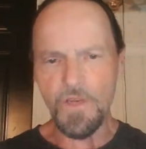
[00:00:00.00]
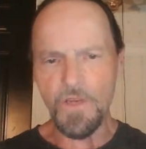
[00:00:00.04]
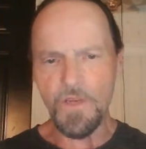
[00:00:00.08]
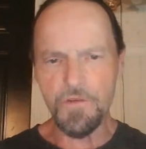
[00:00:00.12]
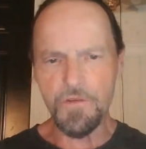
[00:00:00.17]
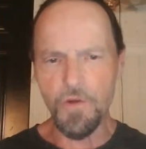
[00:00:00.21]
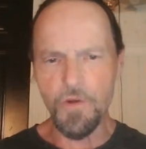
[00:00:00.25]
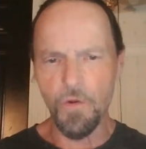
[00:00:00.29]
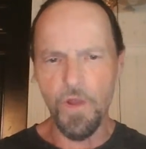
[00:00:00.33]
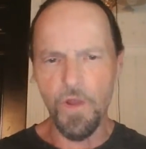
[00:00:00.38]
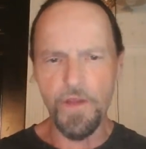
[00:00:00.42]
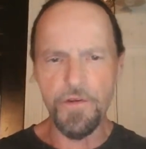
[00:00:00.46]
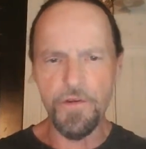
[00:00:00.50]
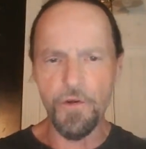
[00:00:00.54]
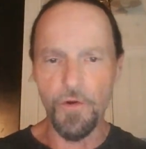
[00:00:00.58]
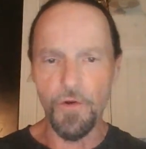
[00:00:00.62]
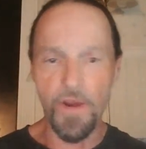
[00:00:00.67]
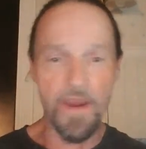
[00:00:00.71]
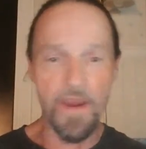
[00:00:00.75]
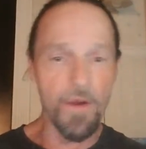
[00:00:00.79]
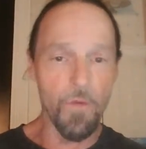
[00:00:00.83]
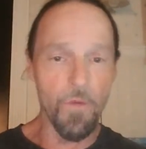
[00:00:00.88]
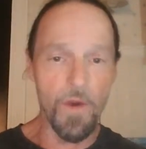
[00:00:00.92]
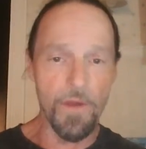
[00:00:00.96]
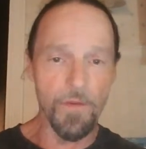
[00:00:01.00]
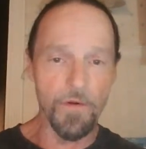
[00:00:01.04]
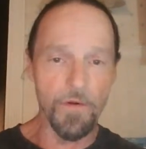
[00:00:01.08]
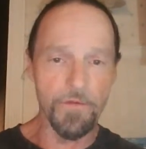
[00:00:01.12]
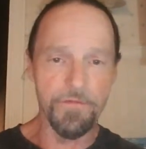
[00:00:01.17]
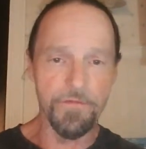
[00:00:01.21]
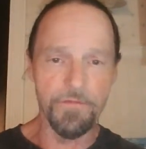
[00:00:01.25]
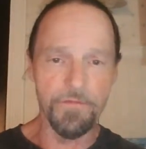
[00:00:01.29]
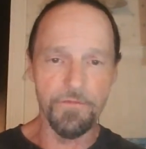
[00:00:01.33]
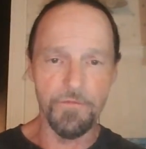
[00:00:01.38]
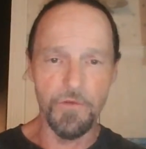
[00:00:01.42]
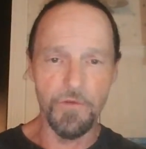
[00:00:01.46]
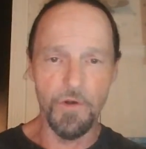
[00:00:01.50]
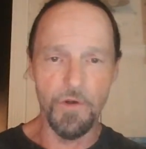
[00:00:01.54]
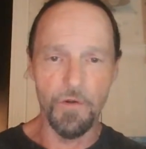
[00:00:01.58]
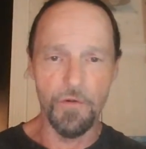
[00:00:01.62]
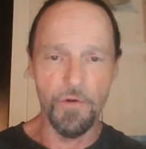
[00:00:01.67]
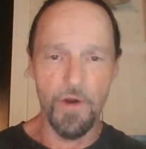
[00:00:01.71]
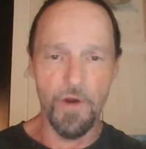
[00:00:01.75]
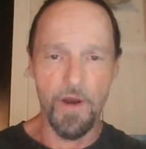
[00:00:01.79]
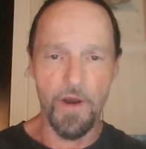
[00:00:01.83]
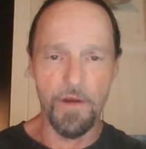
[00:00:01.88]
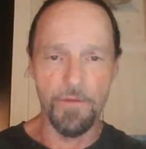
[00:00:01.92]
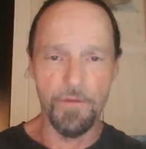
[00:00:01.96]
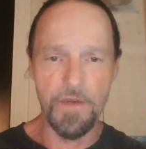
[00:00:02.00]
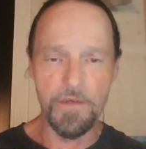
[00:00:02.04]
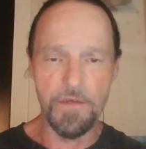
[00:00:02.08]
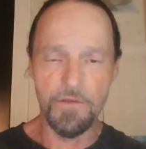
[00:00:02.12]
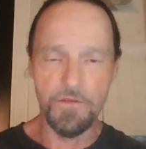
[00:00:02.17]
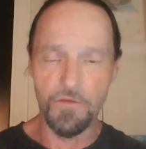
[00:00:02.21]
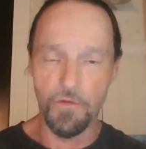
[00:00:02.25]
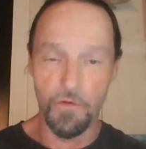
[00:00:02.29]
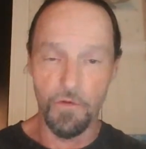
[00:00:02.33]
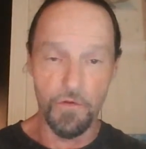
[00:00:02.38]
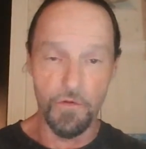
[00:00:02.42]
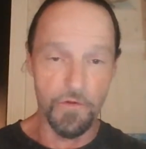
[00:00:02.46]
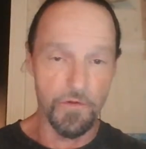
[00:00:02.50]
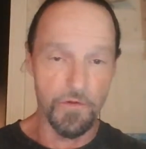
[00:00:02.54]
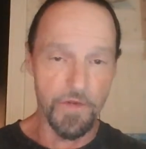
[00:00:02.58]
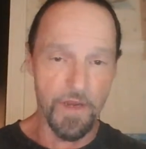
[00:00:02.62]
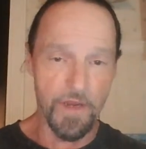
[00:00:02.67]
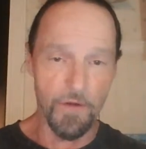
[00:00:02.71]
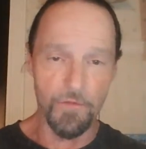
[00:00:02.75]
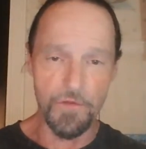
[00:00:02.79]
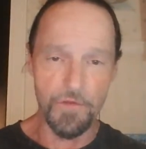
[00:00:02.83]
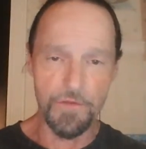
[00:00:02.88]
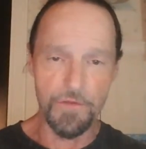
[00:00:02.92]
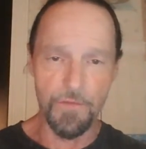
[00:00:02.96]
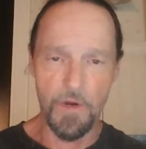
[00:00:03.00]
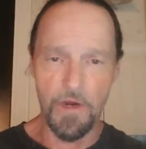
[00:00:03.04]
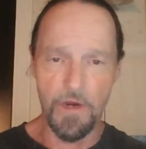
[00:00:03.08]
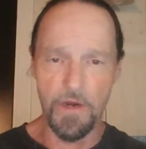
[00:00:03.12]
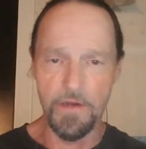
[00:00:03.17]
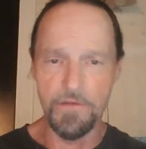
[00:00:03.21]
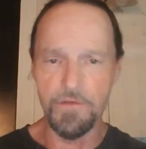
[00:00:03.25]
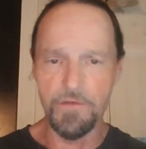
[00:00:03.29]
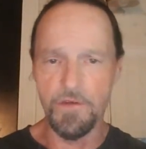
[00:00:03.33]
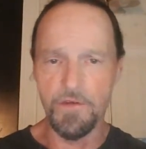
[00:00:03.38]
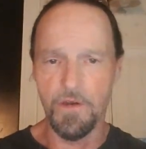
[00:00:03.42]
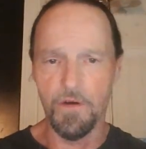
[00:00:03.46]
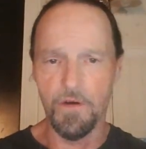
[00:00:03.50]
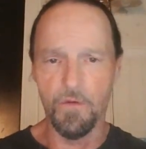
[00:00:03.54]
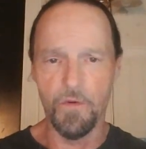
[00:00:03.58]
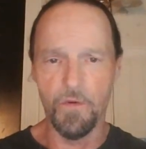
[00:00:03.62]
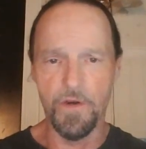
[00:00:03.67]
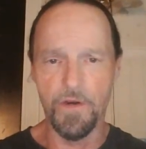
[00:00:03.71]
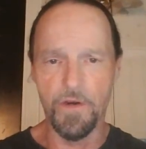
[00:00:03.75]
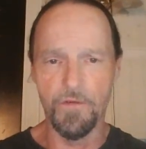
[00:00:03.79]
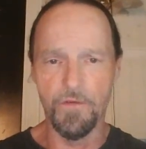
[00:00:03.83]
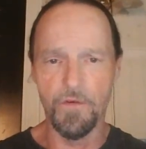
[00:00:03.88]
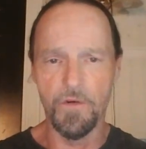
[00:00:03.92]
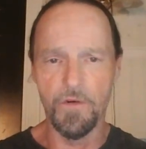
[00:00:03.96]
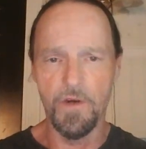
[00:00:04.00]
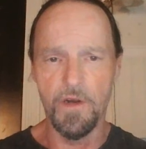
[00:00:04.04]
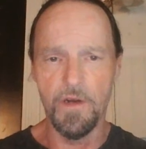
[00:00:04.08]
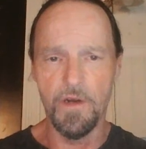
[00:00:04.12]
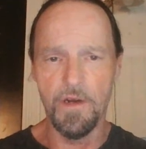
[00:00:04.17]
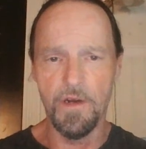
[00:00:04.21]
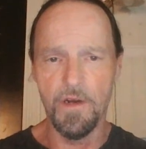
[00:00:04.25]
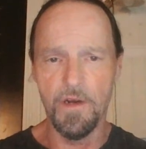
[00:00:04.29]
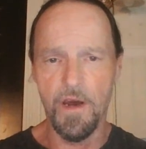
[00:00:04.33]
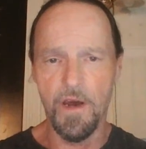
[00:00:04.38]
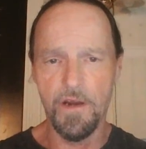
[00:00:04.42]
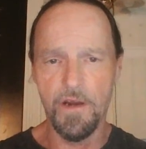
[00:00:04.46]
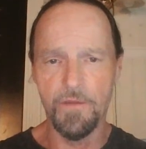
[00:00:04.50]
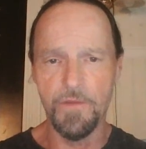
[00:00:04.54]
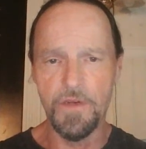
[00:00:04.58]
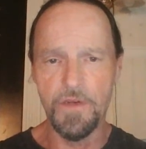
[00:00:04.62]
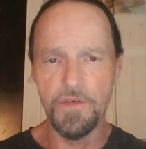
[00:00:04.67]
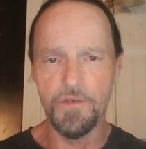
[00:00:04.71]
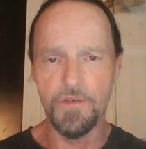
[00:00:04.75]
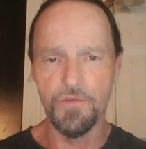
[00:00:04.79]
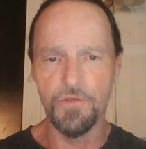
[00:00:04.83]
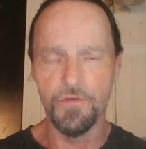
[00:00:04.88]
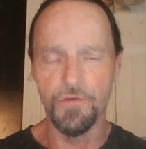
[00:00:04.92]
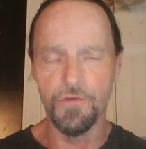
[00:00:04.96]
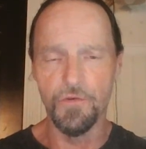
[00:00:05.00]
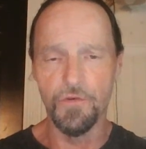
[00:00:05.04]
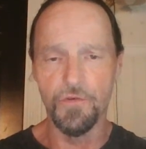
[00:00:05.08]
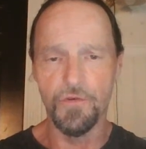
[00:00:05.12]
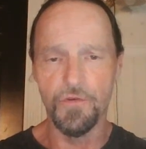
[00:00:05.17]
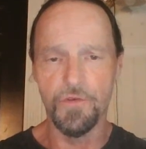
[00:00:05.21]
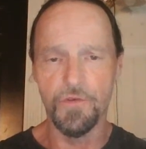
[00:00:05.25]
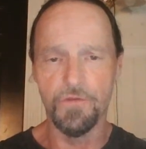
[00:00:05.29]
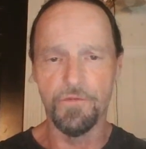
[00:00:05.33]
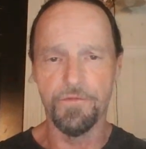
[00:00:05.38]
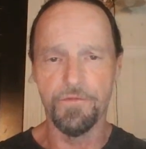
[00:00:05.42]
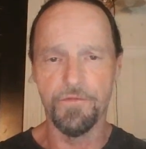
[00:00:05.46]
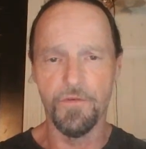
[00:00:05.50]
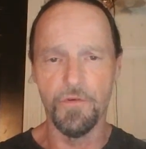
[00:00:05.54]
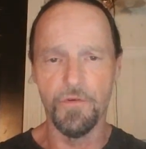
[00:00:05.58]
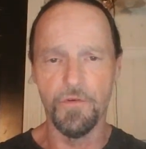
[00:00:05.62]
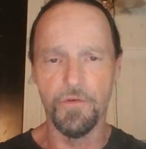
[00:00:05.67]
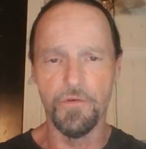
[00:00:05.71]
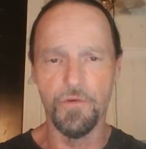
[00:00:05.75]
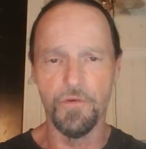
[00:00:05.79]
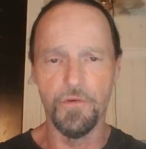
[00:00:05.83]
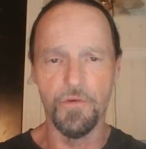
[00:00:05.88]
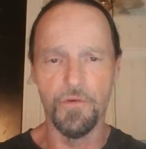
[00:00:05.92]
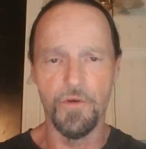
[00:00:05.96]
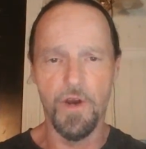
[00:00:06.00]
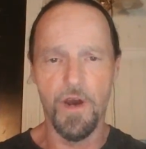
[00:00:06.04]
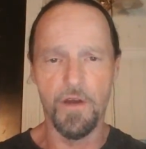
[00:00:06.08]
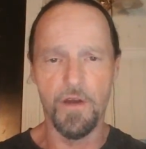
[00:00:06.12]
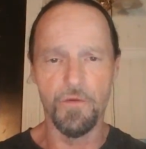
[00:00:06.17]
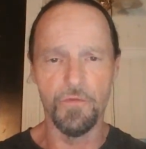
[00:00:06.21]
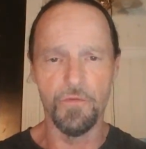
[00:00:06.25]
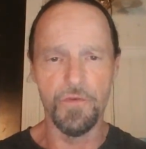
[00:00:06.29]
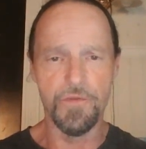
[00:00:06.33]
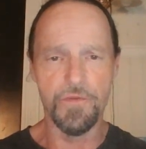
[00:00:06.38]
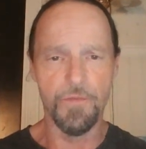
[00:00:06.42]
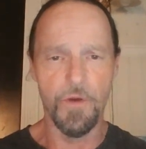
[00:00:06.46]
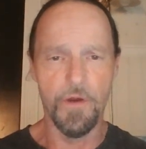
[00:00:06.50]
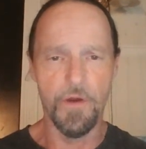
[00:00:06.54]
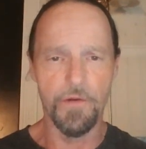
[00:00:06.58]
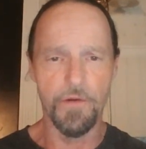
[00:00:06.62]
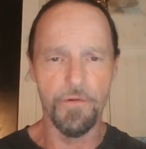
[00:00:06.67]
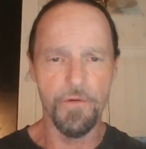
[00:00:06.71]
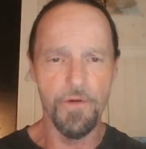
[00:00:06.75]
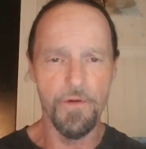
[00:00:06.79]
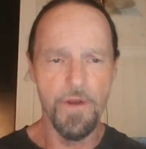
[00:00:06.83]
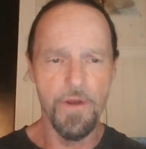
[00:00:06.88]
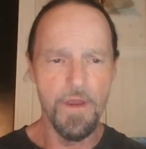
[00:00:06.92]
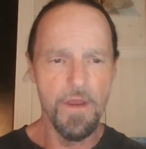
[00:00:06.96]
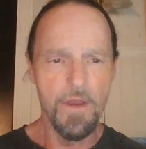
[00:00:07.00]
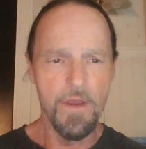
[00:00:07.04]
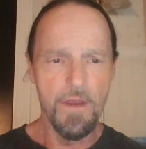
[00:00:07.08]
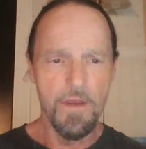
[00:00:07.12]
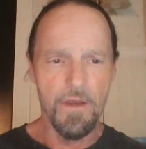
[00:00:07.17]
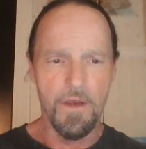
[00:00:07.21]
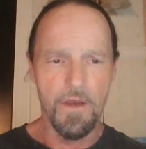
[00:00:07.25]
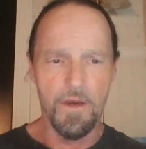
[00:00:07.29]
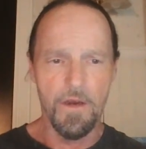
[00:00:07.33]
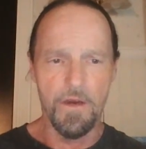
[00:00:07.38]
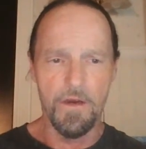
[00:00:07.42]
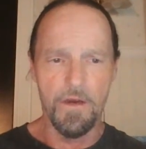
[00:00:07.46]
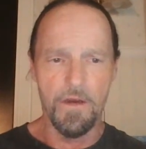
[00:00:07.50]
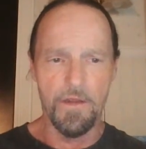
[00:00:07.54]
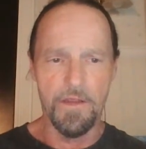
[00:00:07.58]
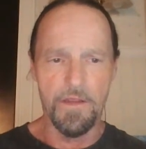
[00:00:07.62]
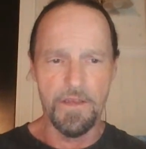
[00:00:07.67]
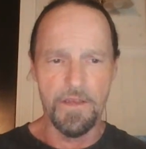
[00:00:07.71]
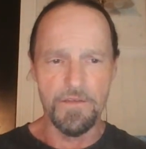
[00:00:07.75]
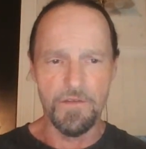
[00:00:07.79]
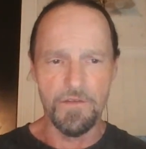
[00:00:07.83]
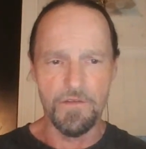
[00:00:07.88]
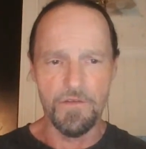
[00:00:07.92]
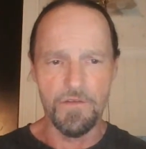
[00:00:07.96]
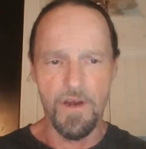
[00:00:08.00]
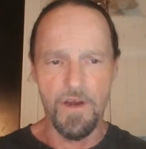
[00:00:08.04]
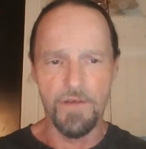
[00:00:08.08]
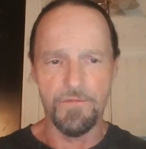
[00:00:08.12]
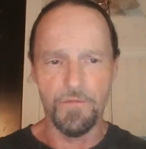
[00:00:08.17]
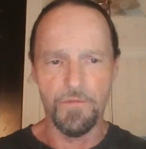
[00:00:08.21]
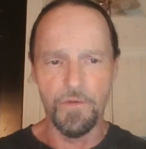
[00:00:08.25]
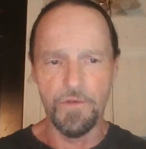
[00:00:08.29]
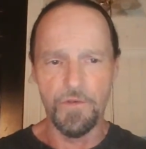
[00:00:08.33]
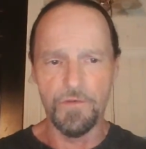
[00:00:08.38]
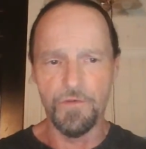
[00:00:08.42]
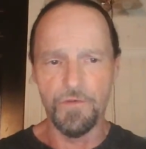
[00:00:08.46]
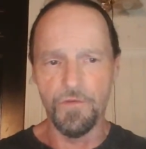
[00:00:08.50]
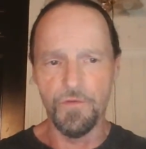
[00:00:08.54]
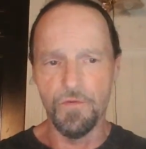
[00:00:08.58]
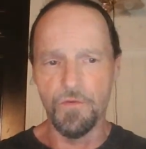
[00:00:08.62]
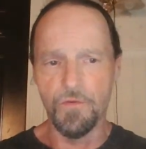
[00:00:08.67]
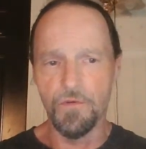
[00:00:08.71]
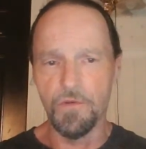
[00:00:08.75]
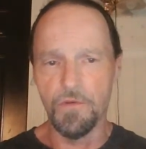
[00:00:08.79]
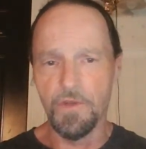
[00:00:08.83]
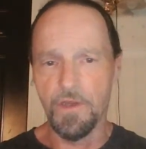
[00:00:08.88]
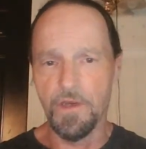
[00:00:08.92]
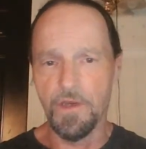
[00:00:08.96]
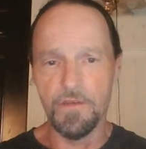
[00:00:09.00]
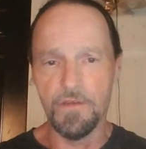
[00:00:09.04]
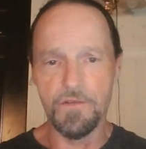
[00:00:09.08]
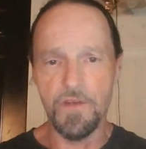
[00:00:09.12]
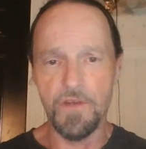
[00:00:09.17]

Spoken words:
So like your Aweber, your automation or GetResponse, whatever automation you're using for your autoresponder. That's a software tool.